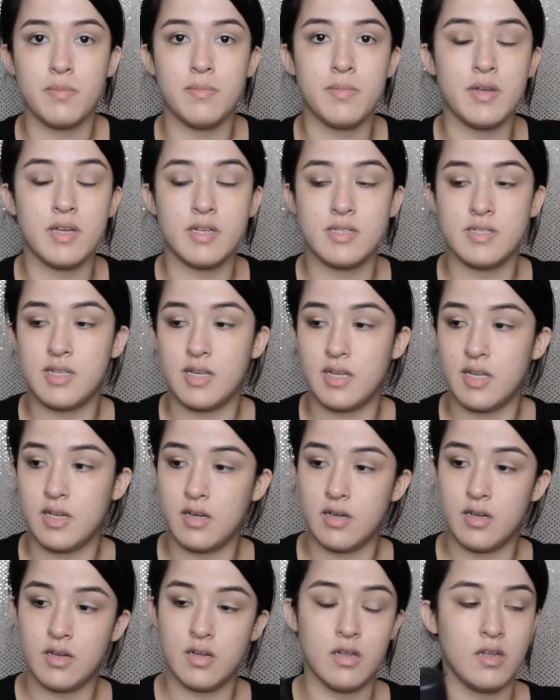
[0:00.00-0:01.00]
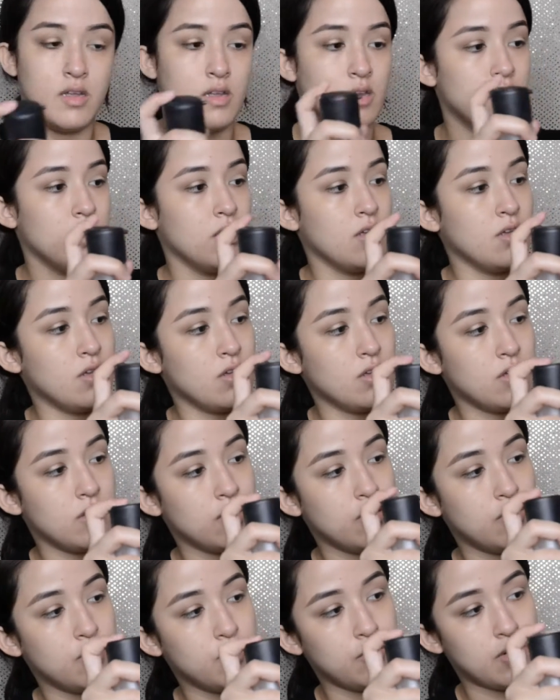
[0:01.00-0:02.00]
because then
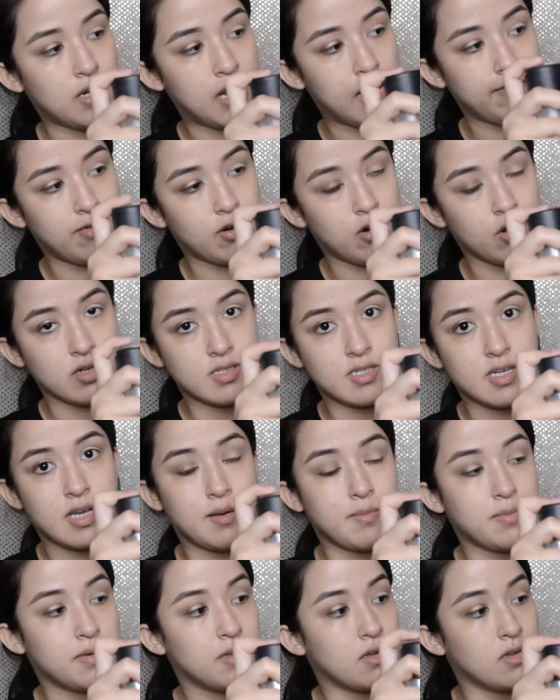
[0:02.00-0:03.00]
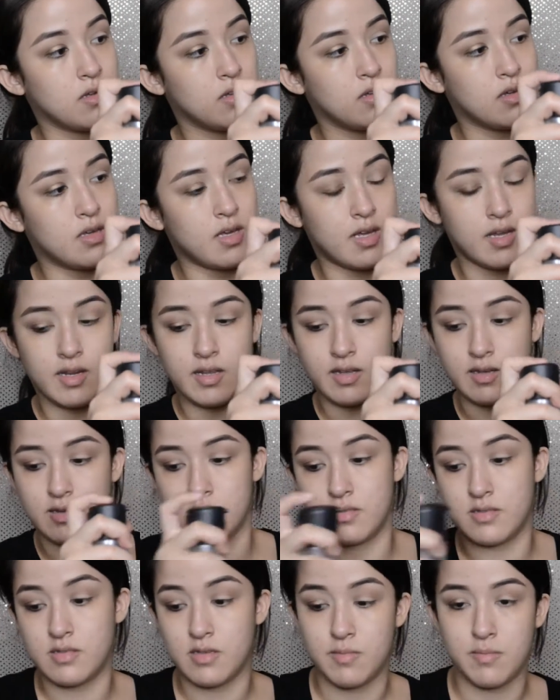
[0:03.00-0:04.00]
you would have a hard time getting
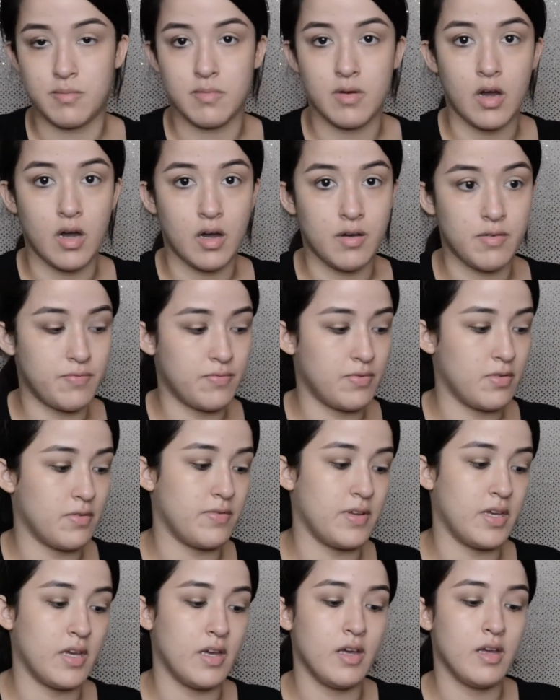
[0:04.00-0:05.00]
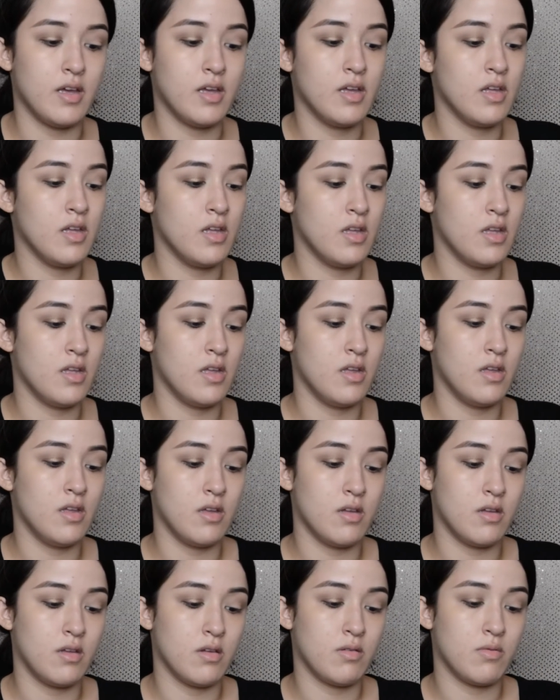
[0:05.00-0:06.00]
some off of it
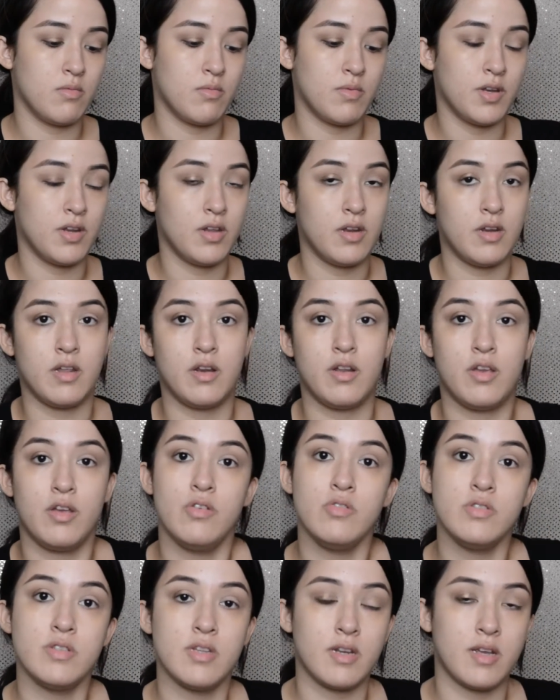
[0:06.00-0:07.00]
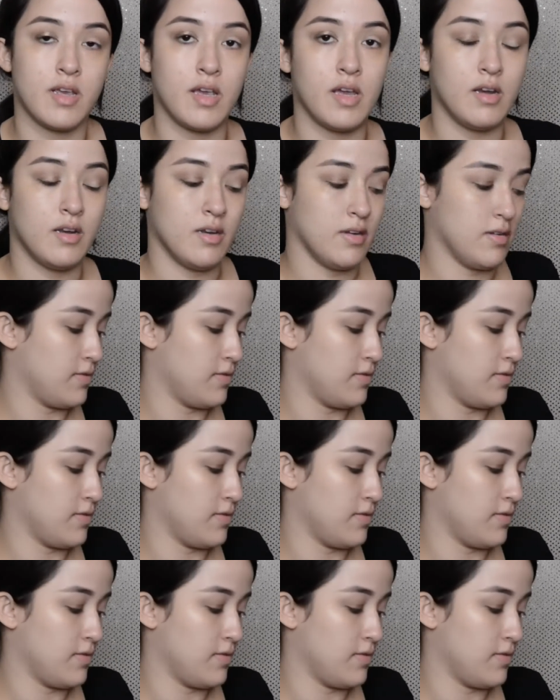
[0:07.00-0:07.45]
when you need to use it again.